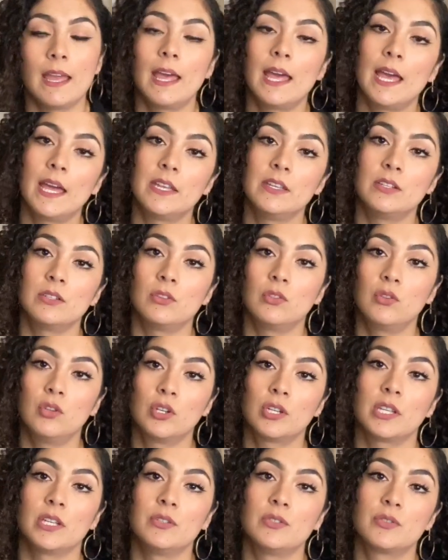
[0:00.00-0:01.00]
and
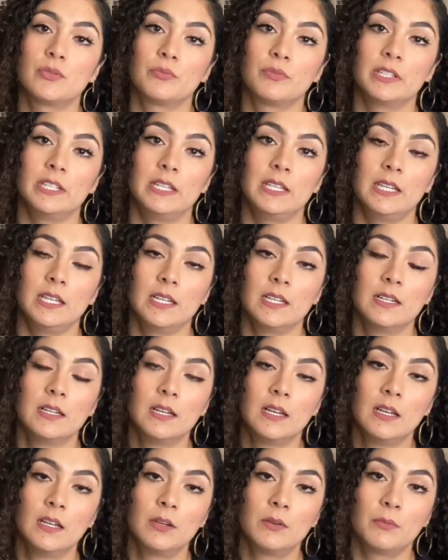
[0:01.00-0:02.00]
look into reading
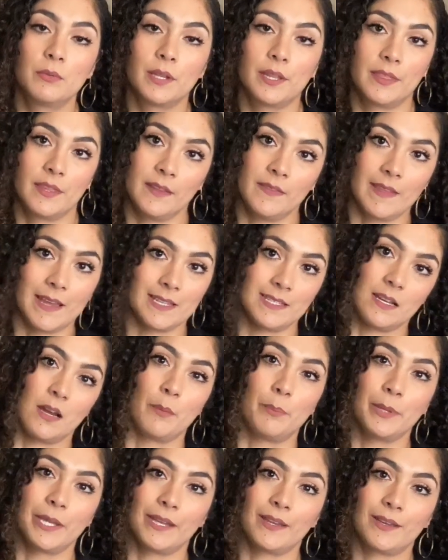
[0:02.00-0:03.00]
within that
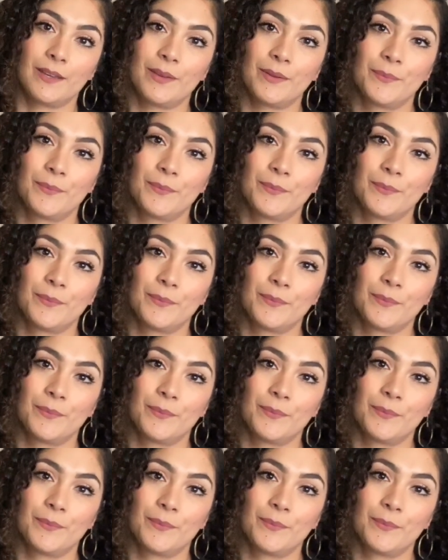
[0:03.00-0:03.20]
topic.